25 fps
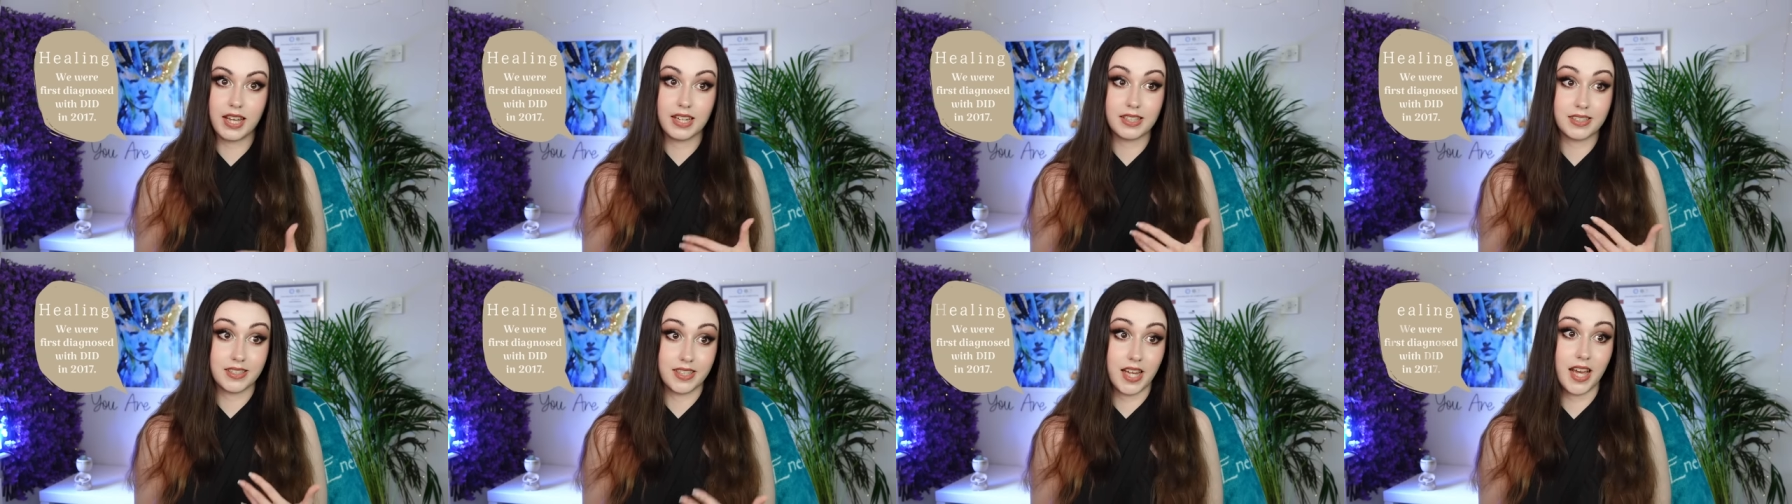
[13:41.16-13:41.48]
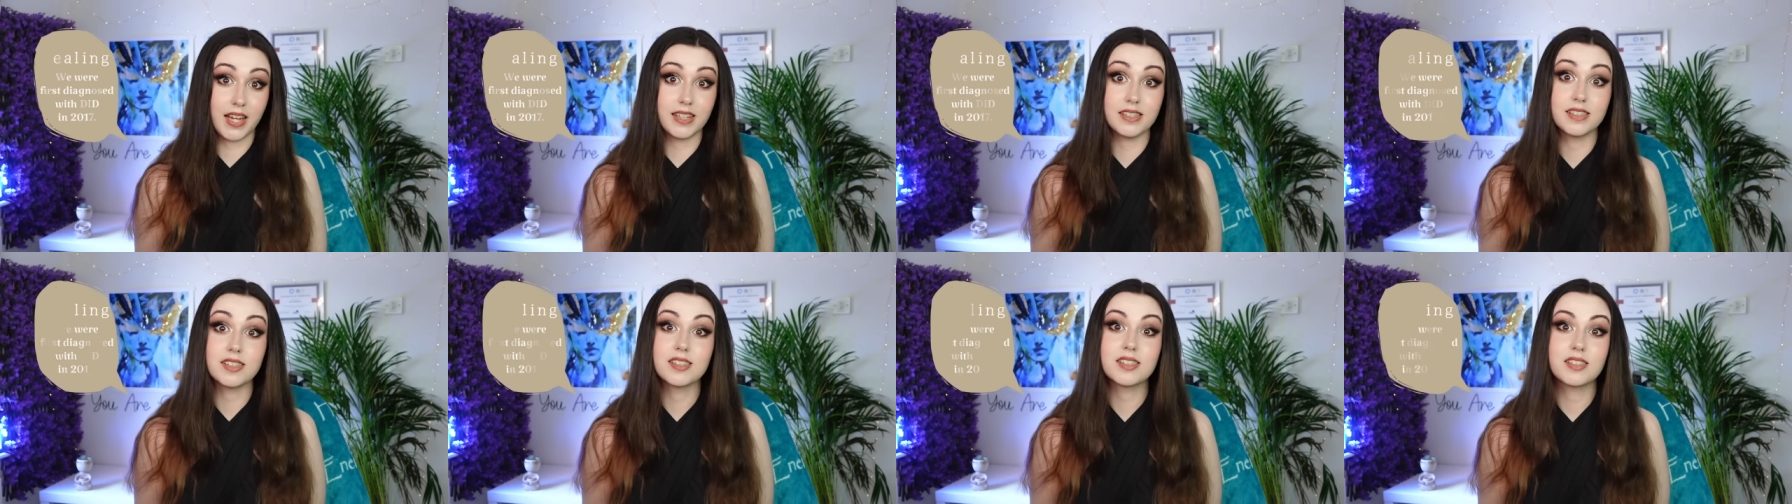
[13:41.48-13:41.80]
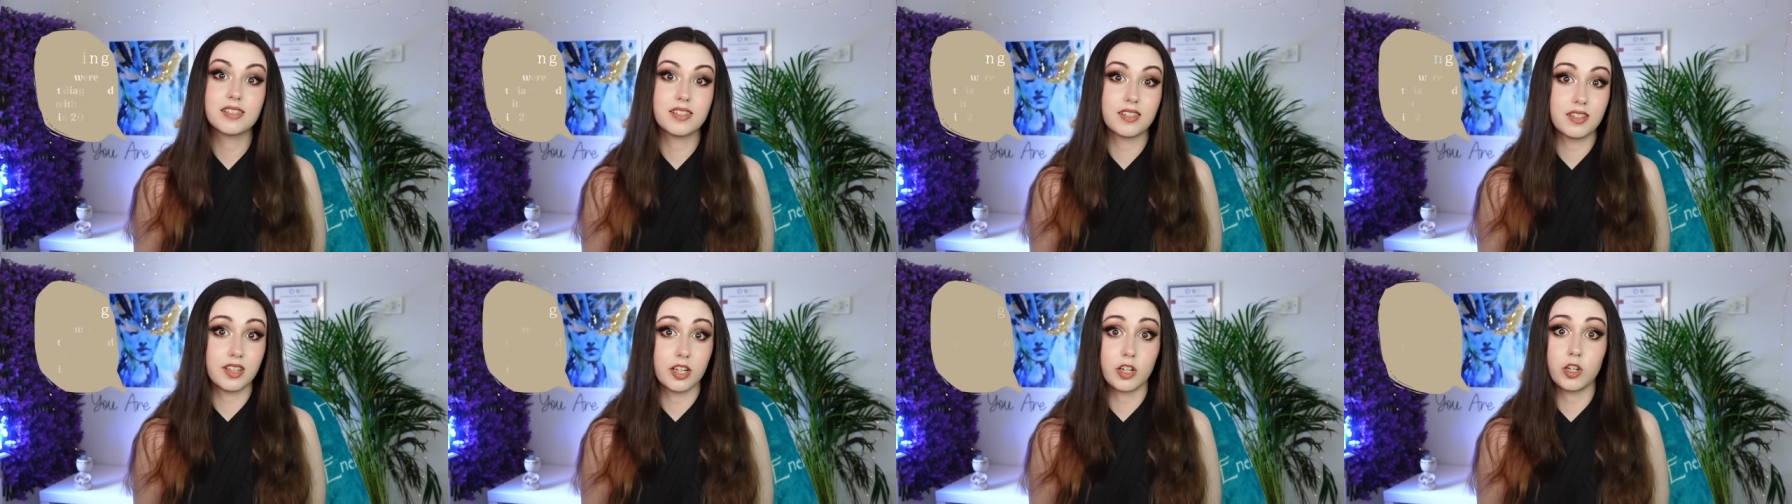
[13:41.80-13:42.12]
intense
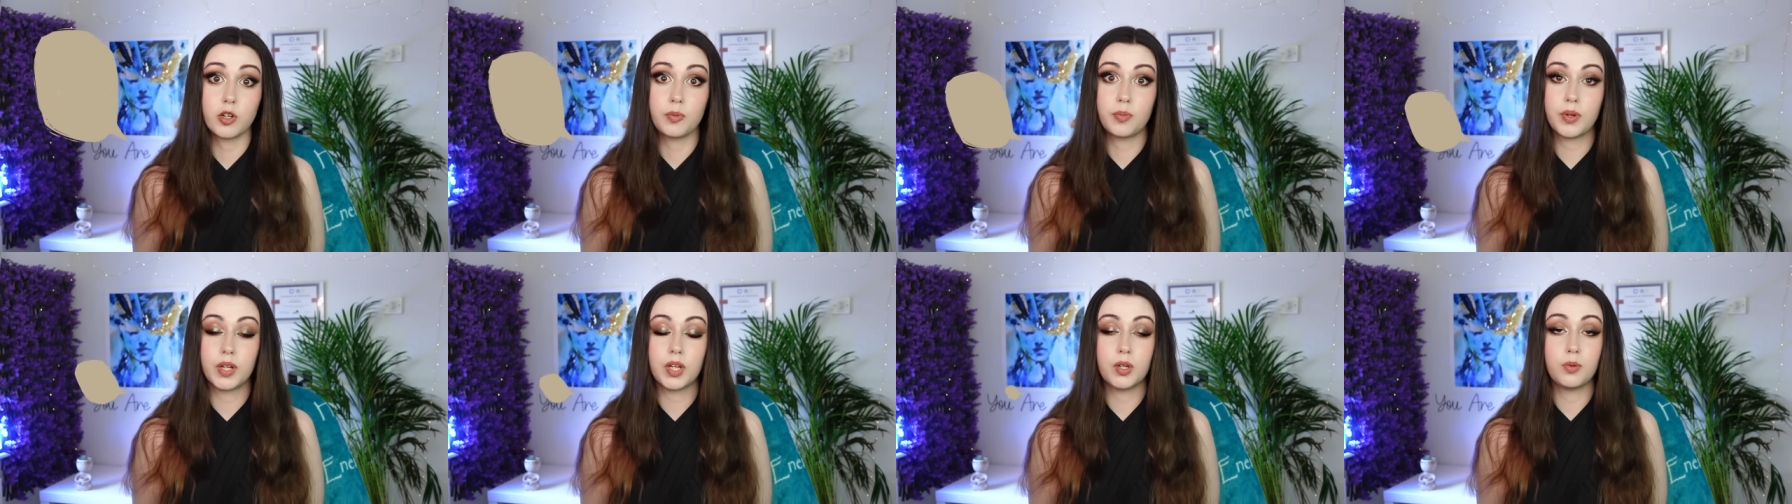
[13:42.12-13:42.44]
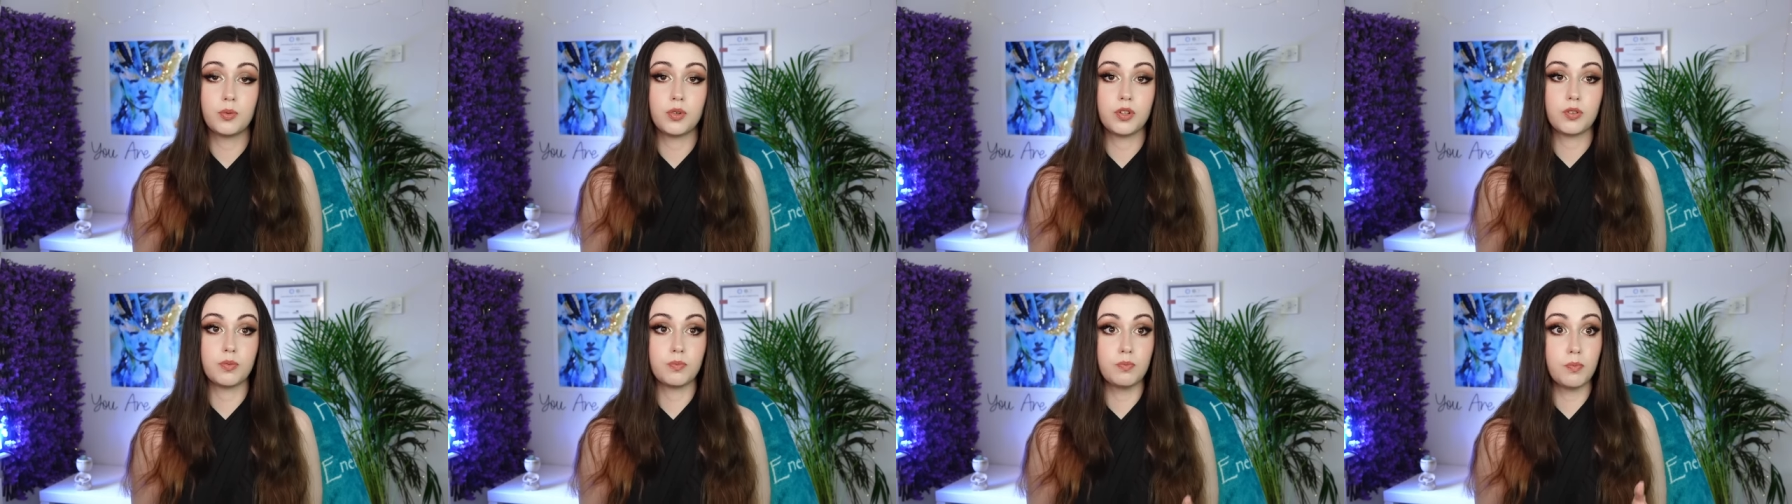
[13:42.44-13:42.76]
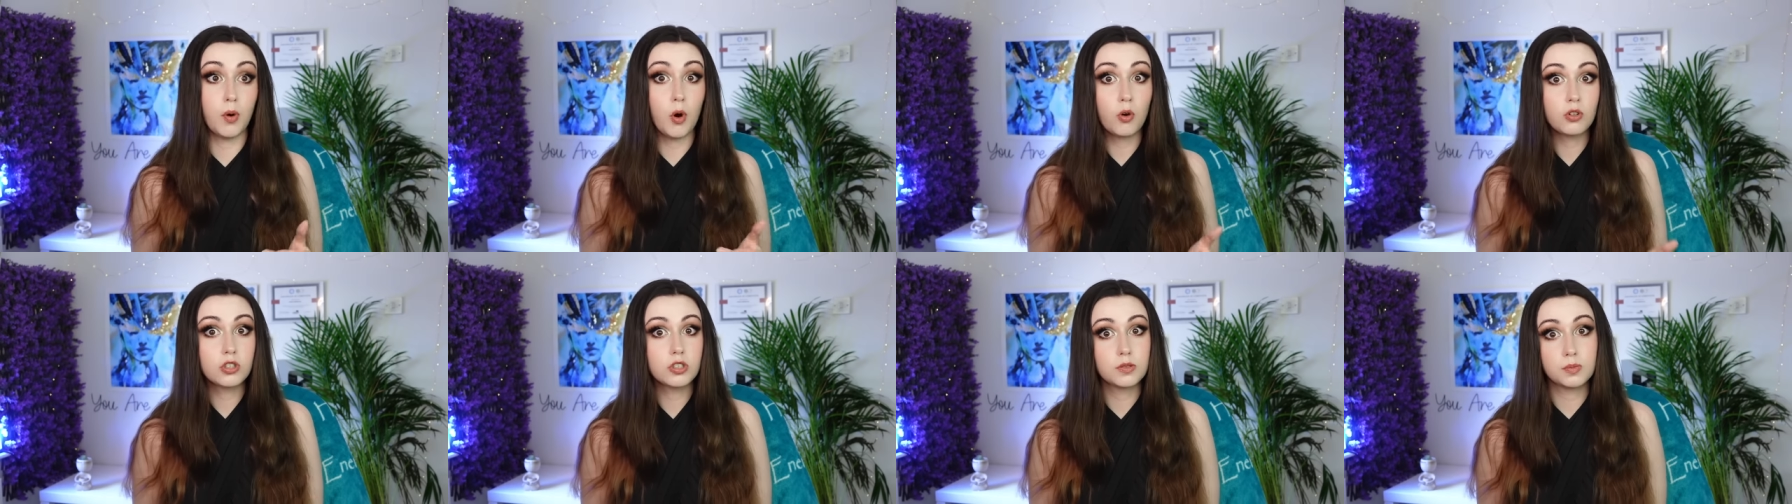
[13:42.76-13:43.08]
therapy with
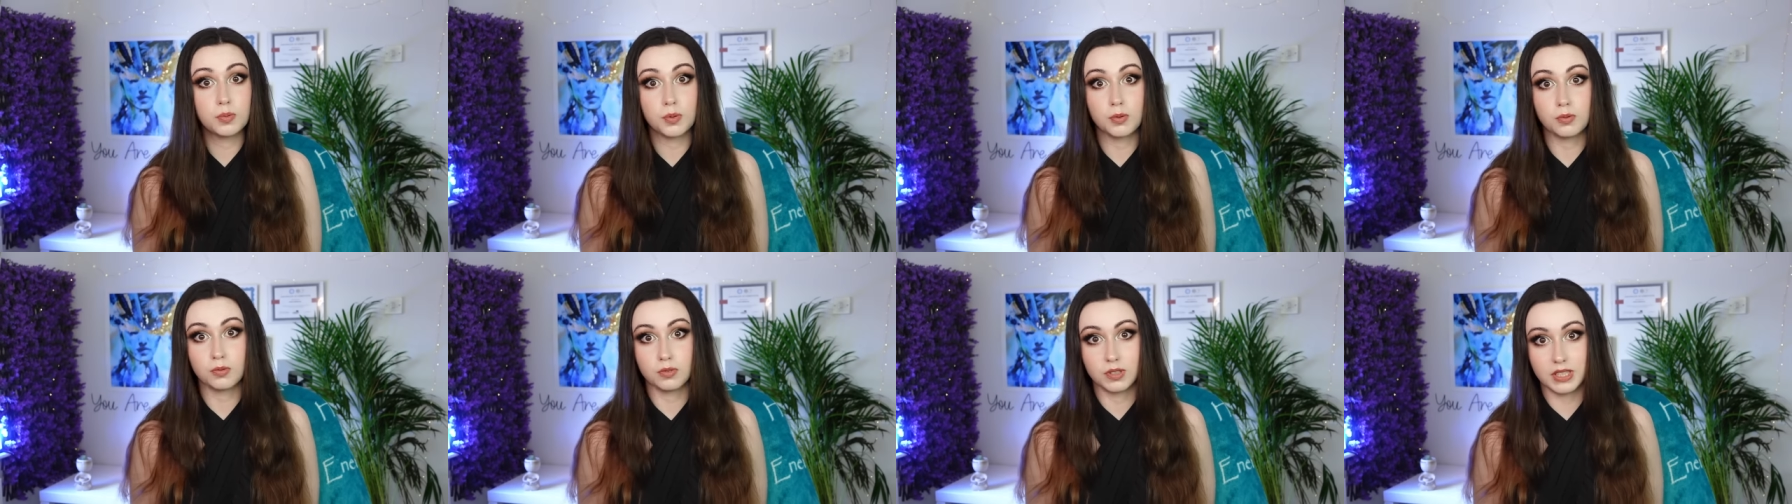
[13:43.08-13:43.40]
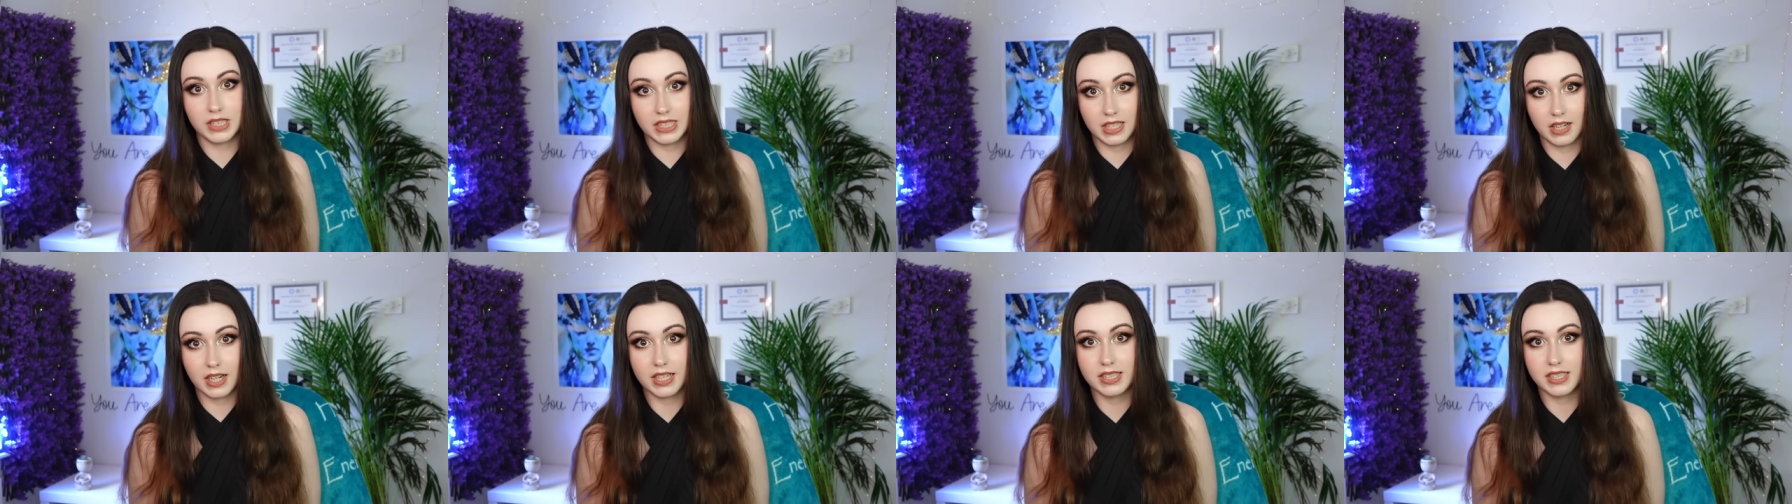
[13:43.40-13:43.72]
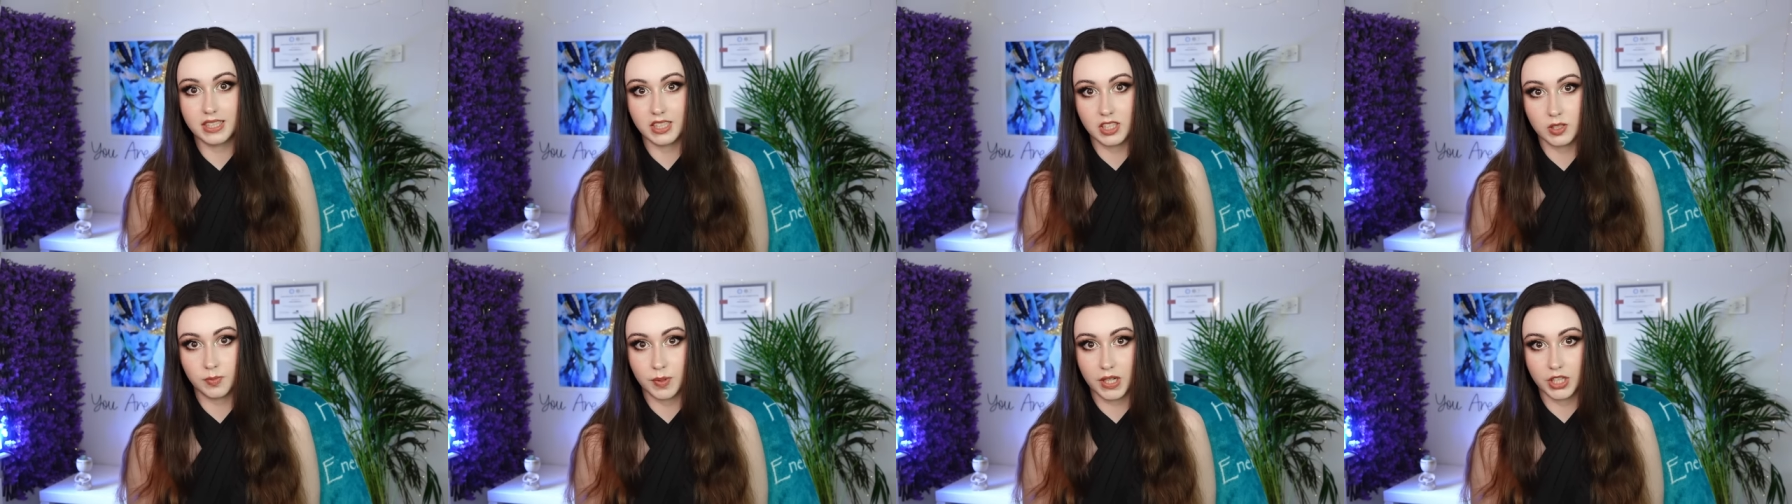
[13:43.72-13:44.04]
multiple
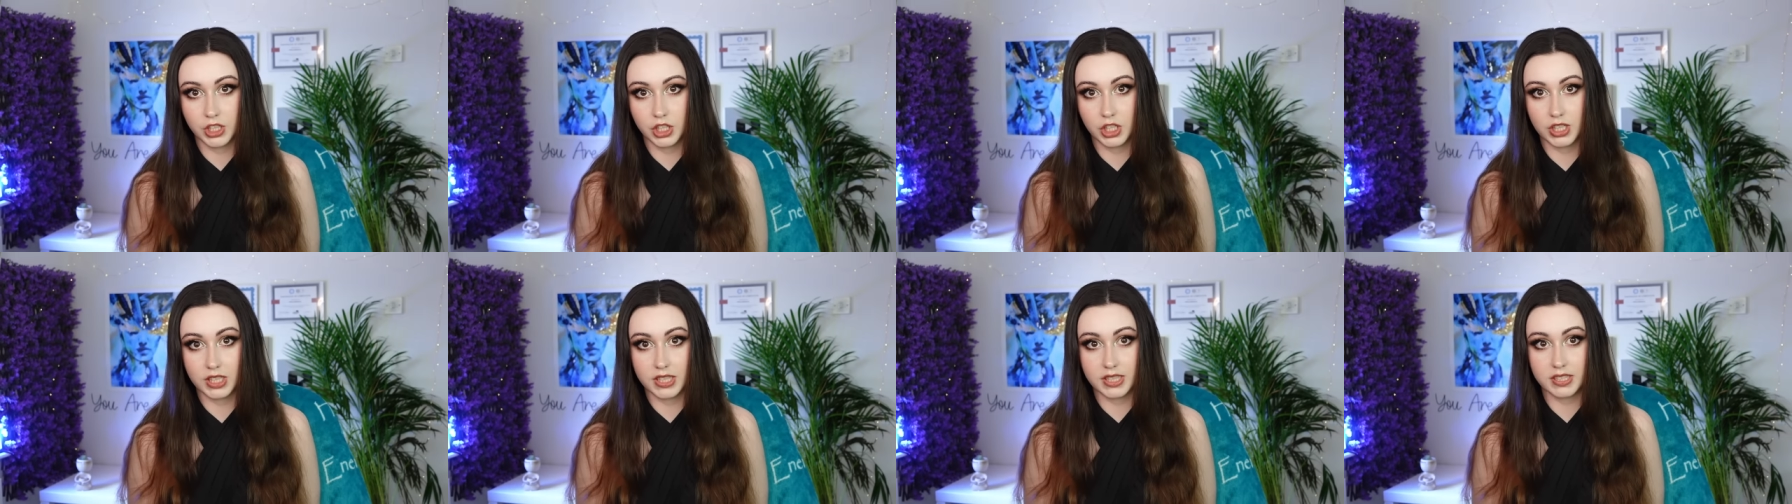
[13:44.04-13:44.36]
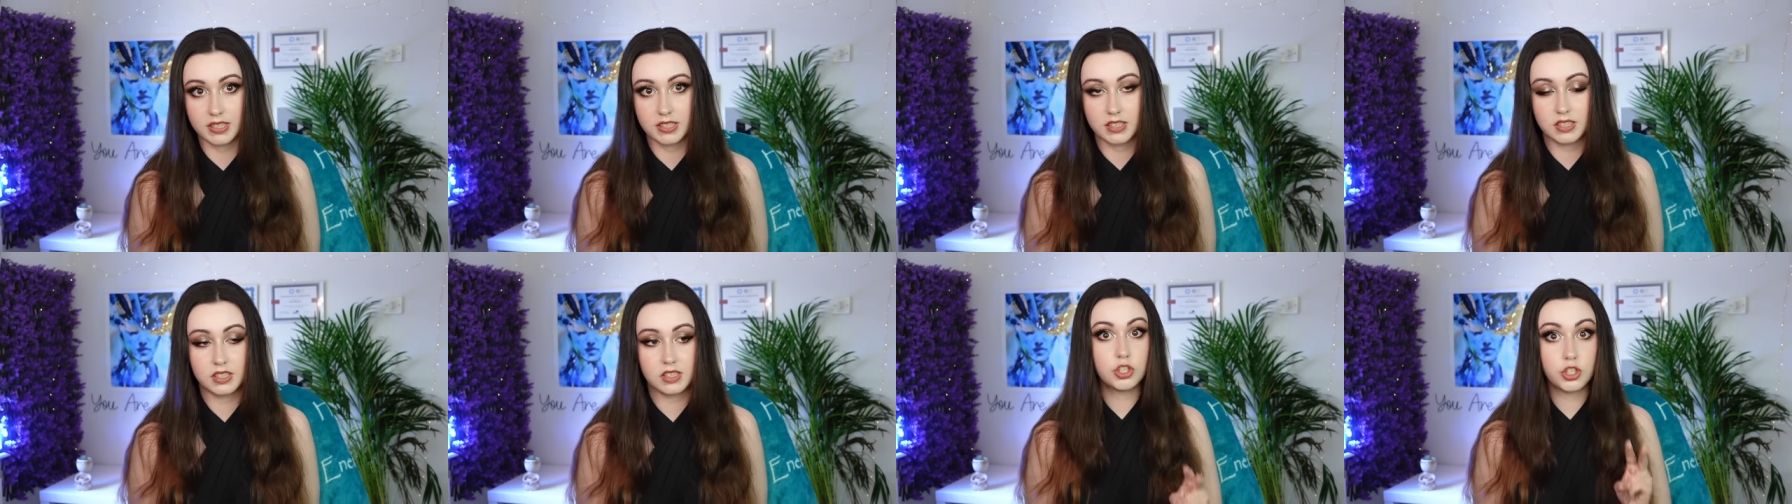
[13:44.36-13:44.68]
DID specialists,